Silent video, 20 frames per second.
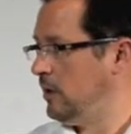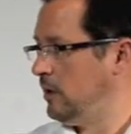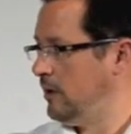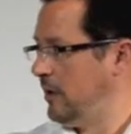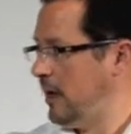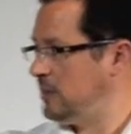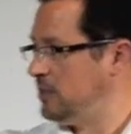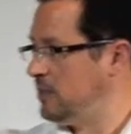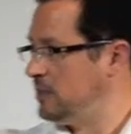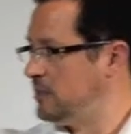
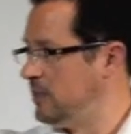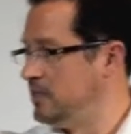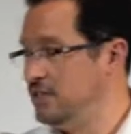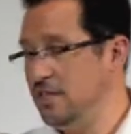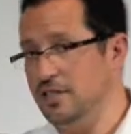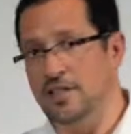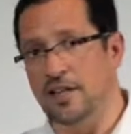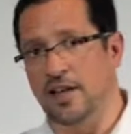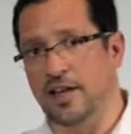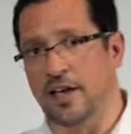not just
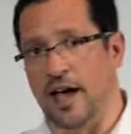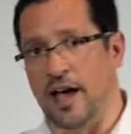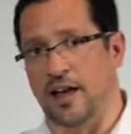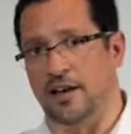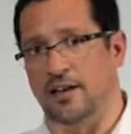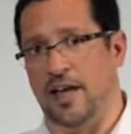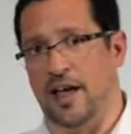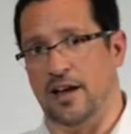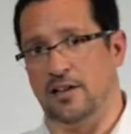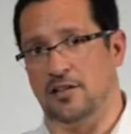existing
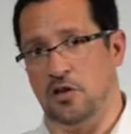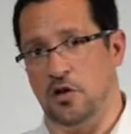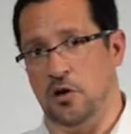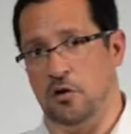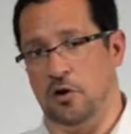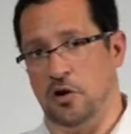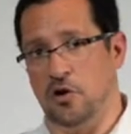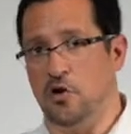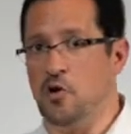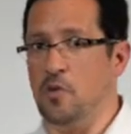contacts that you
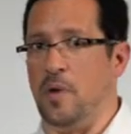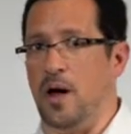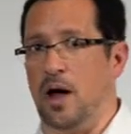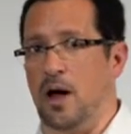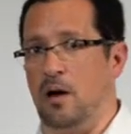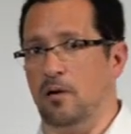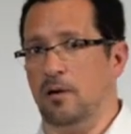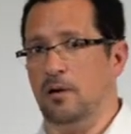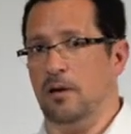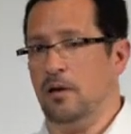already knew
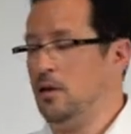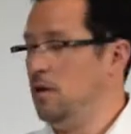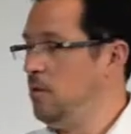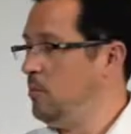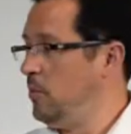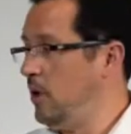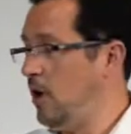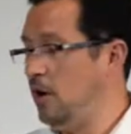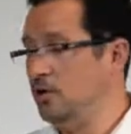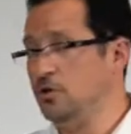about,
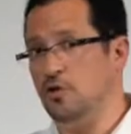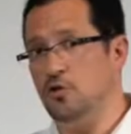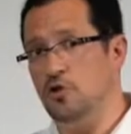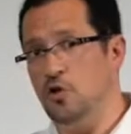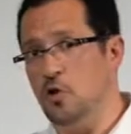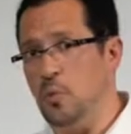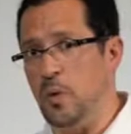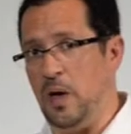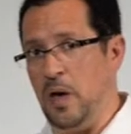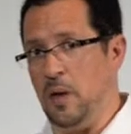but also
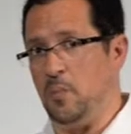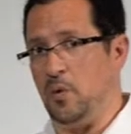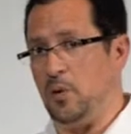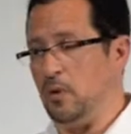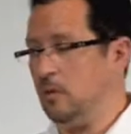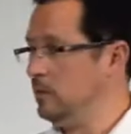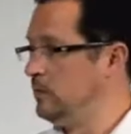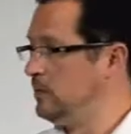new people.